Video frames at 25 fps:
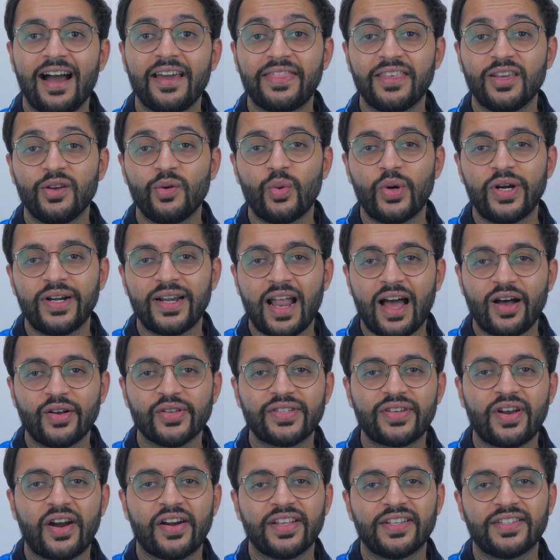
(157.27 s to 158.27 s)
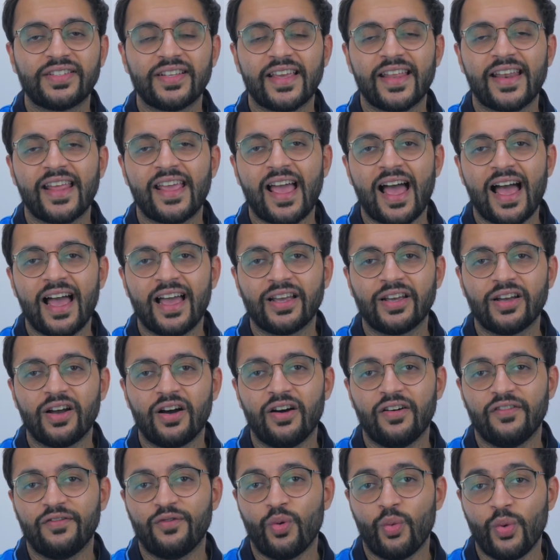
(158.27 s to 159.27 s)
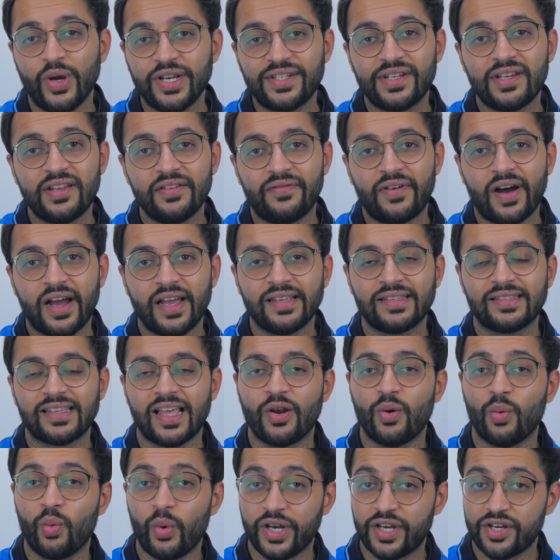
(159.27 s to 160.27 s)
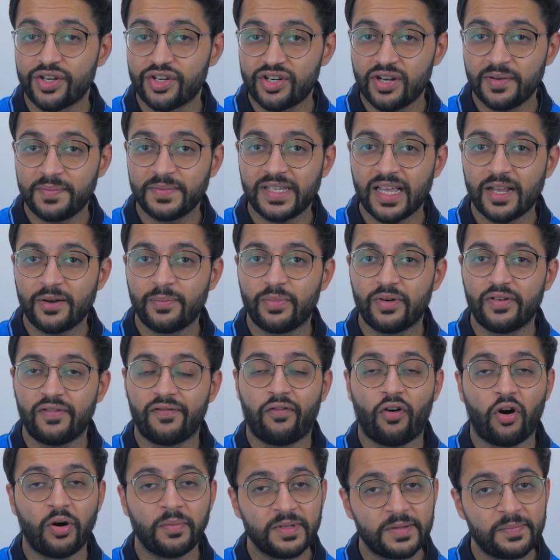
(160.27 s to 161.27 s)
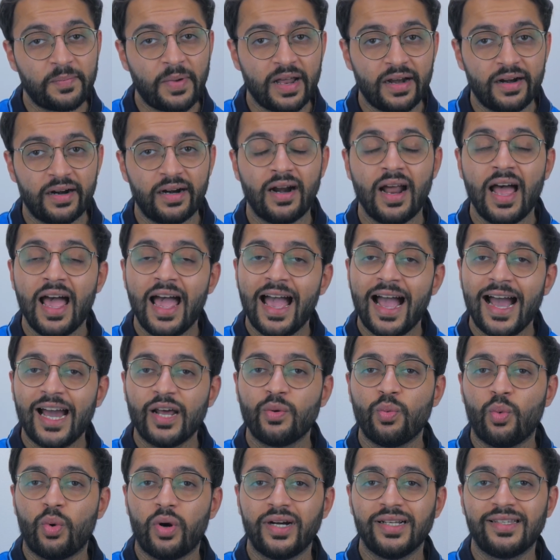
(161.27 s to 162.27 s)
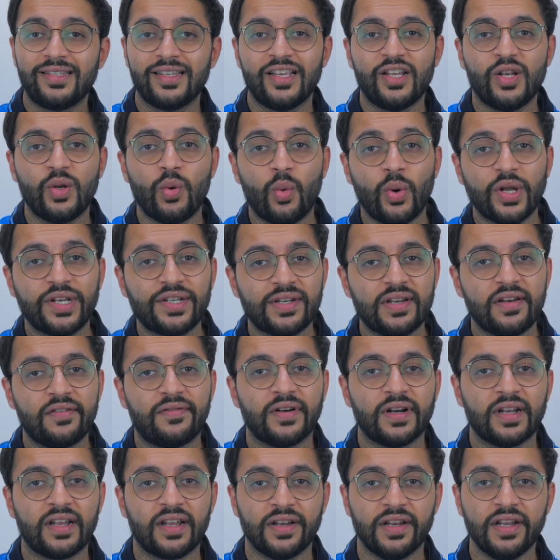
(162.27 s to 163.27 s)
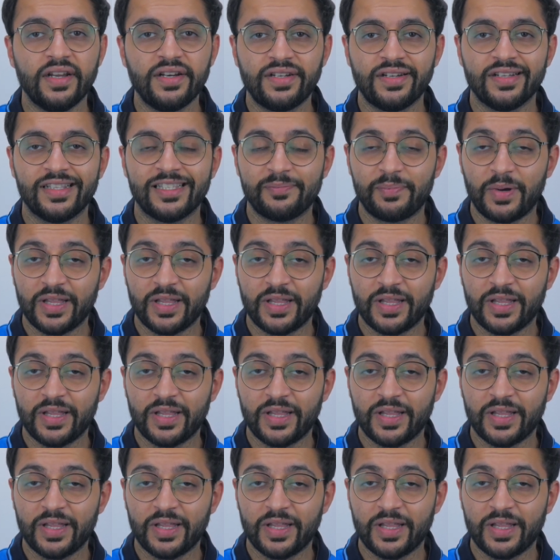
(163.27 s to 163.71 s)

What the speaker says: I think we're now starting to get a hang of which device and which chipset performs better and worse in which different conditions,